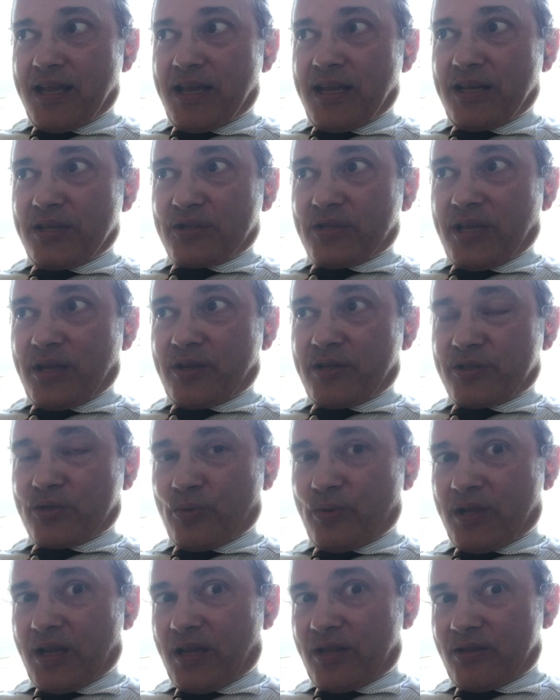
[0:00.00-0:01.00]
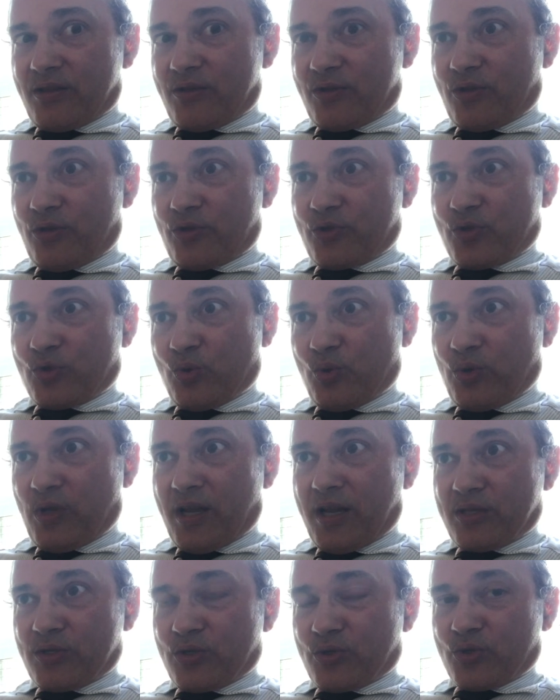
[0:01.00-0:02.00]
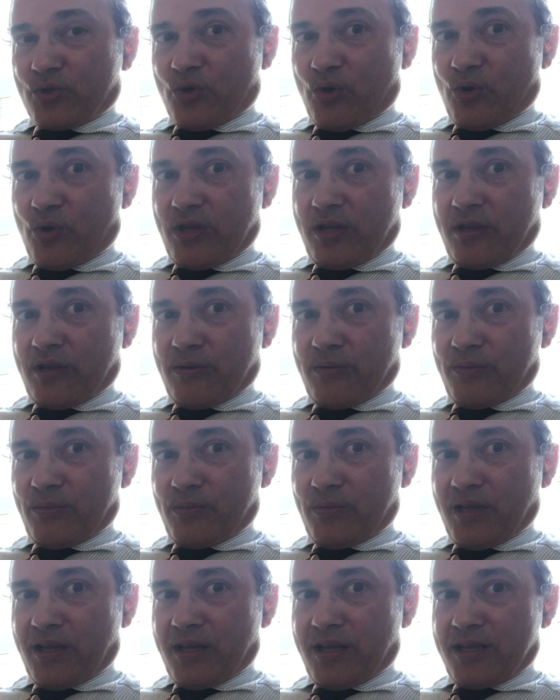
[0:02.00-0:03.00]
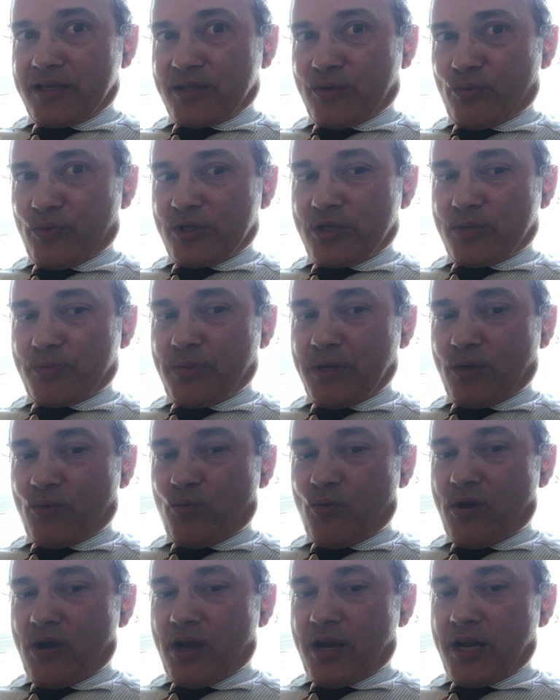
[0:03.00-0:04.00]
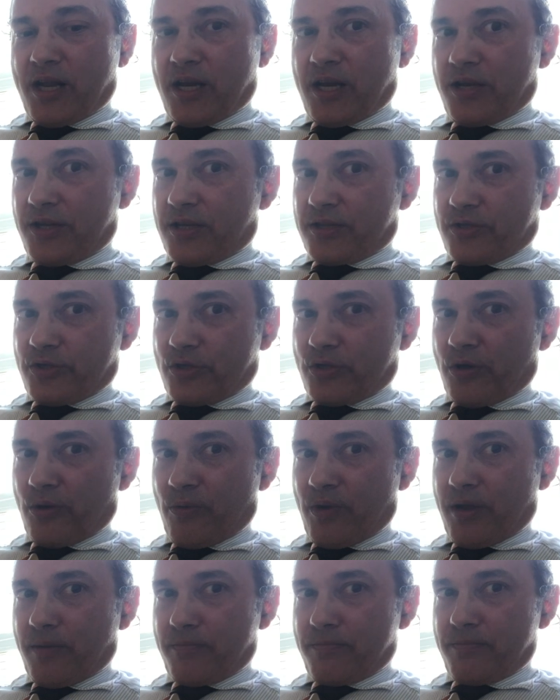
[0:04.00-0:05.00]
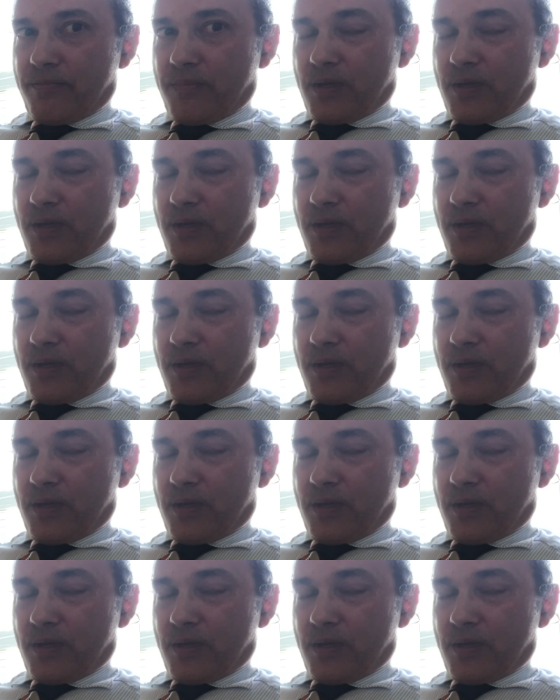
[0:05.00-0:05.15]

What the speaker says: And he's like, and so we got this 2 lines of sodium lines, and we'll just pick one, and it doesn't show up.